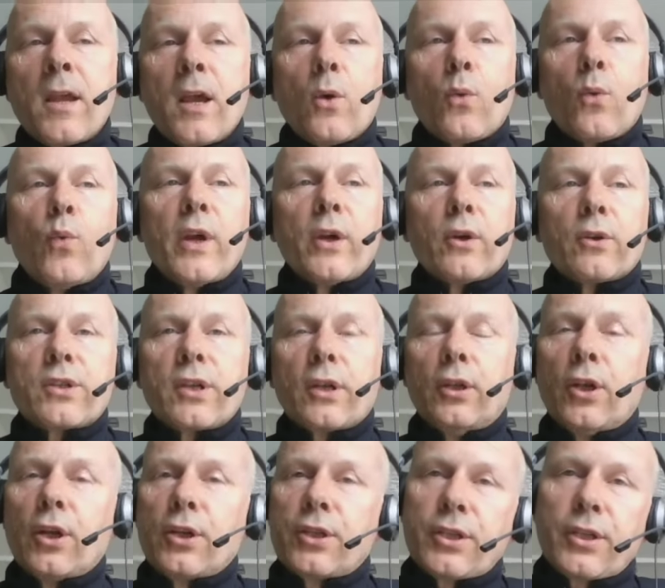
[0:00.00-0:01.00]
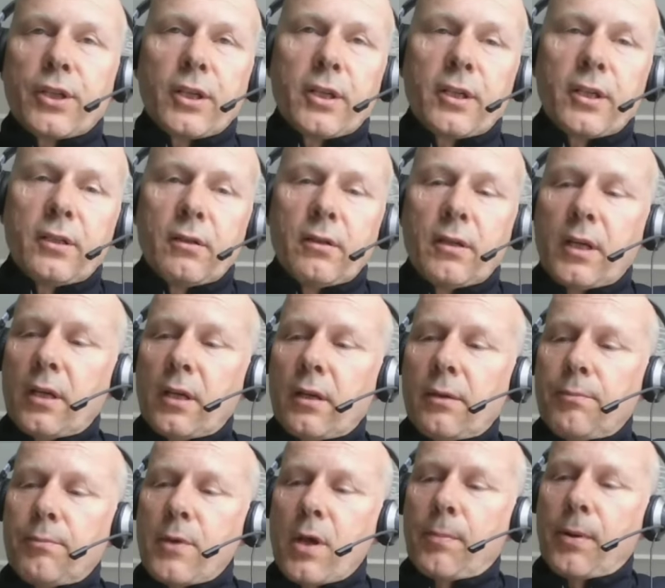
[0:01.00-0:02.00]
We also looked at
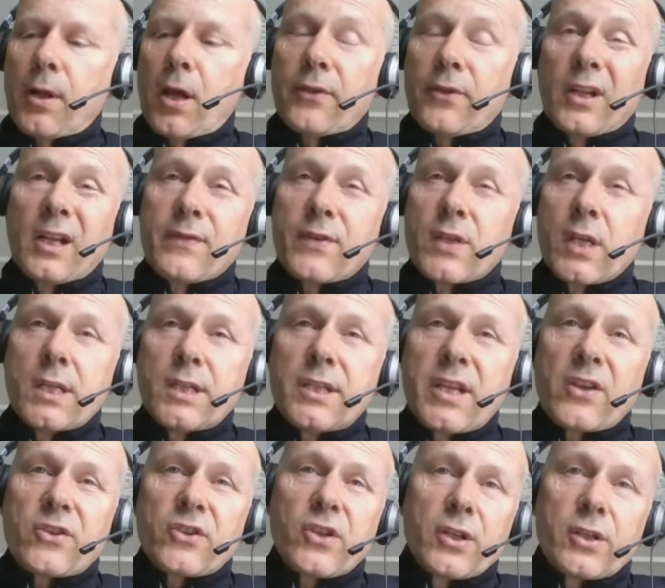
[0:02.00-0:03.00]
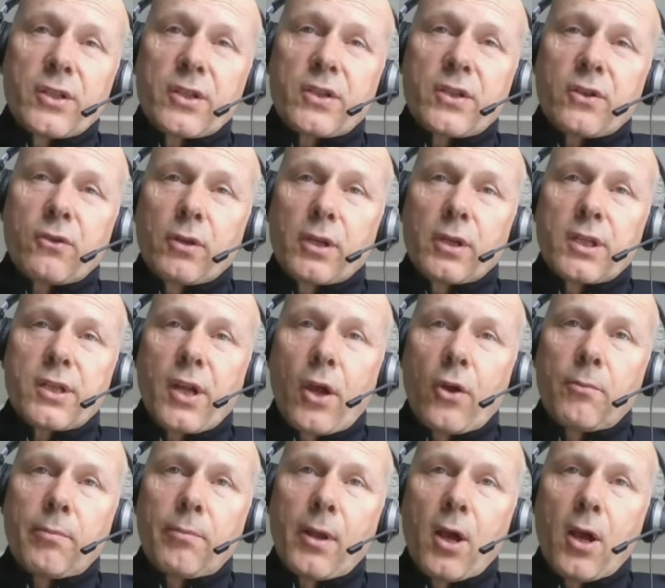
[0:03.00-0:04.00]
a plant that lives in deserts called a
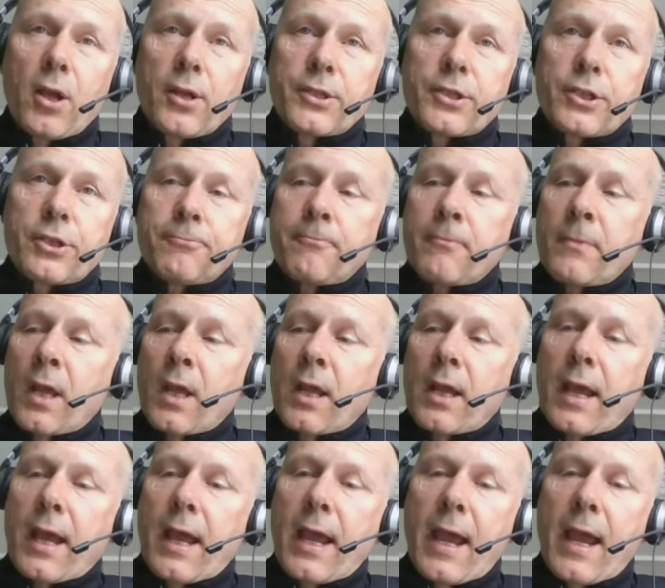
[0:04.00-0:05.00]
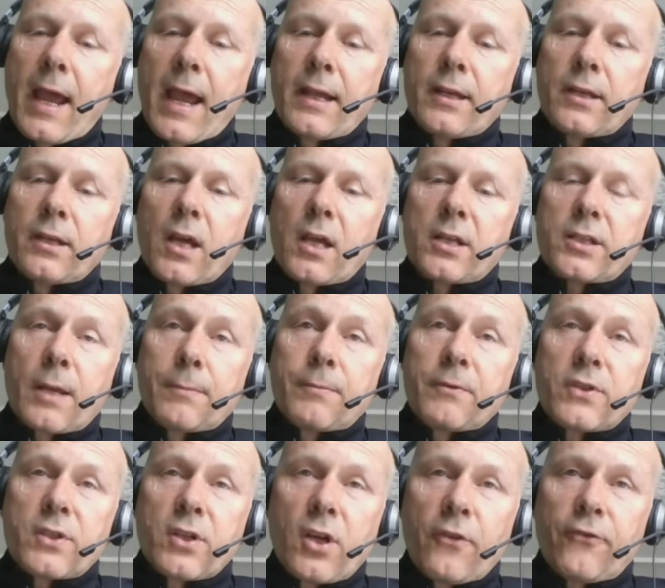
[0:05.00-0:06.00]
stone plant, and a type
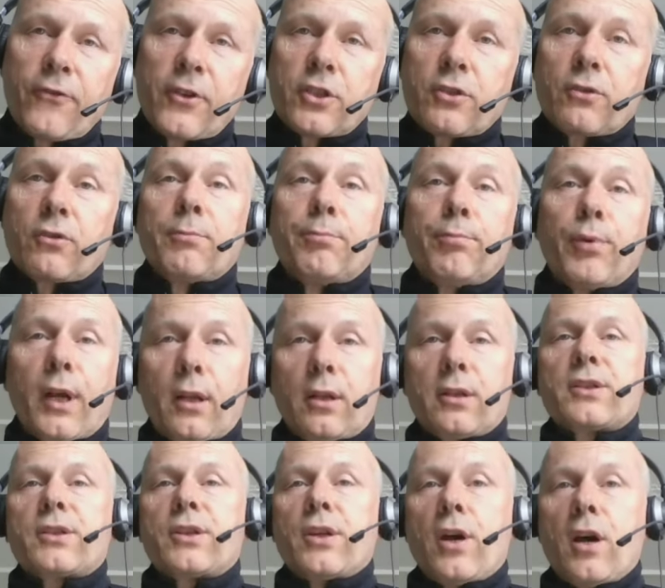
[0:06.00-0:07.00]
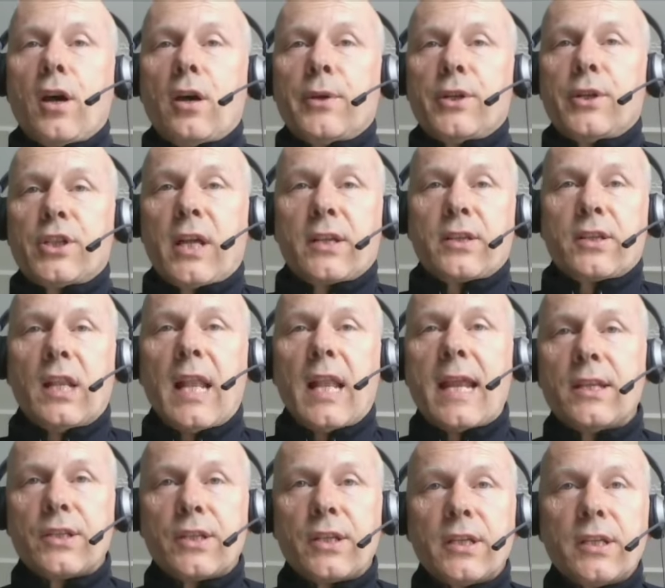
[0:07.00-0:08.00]
of starfish called a brittle star, which has
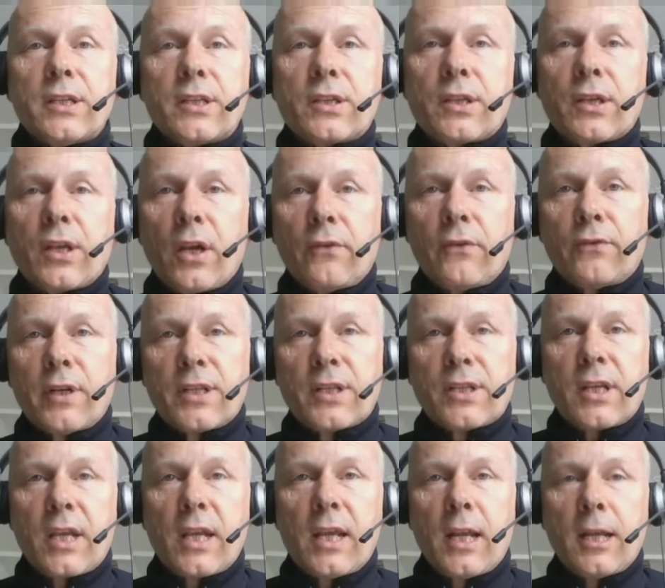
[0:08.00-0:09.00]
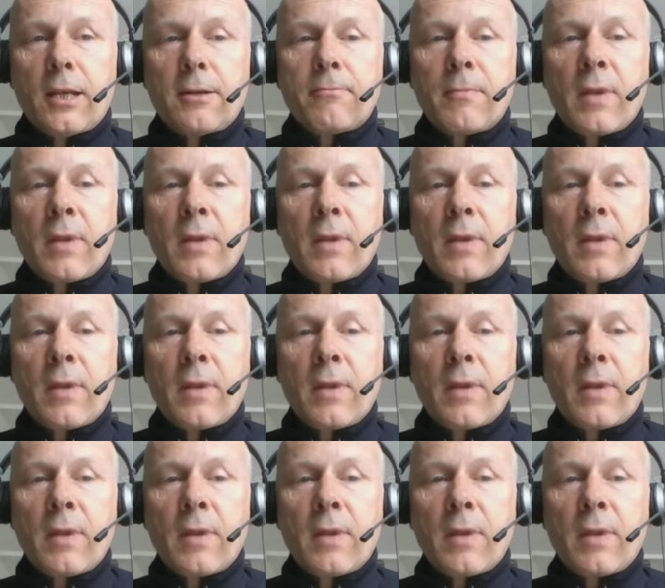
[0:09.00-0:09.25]
lenses over its skin.